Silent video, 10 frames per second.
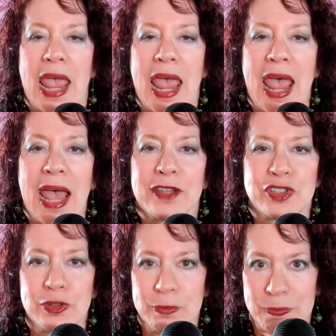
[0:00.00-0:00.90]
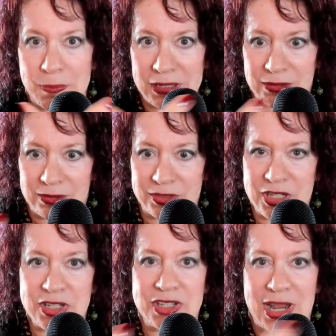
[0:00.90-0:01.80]
As you build
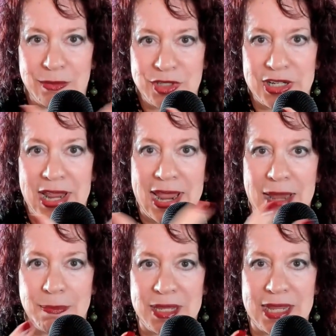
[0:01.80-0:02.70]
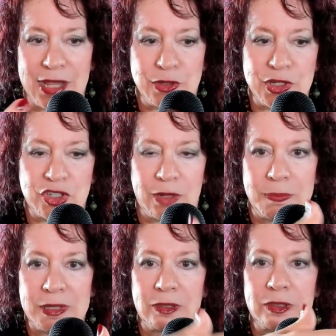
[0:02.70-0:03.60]
Downton Abbey, as you
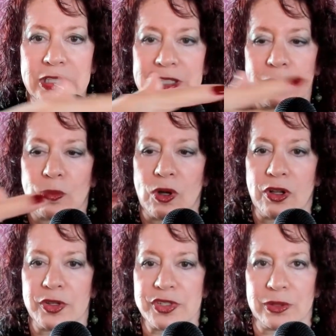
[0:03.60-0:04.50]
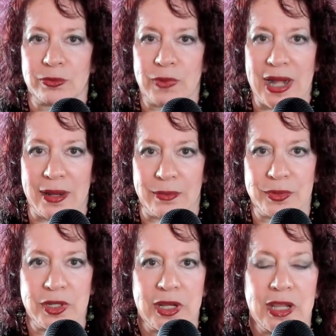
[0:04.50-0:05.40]
start building the walls
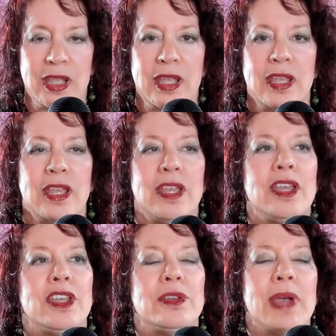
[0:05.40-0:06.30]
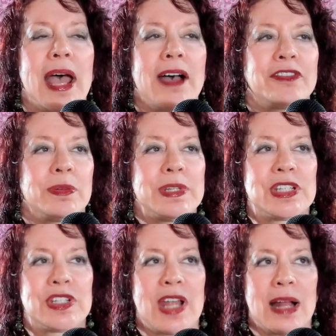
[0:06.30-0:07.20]
around, you have to
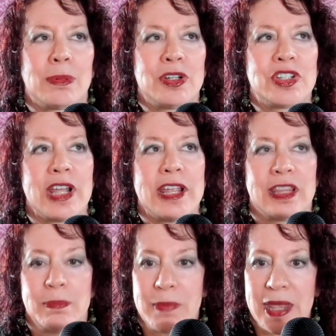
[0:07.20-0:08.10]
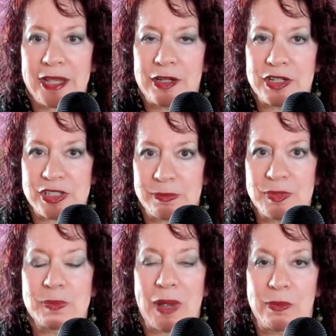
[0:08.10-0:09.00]
establish the
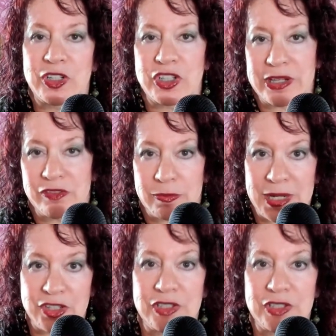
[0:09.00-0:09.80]
mechanisms by which the information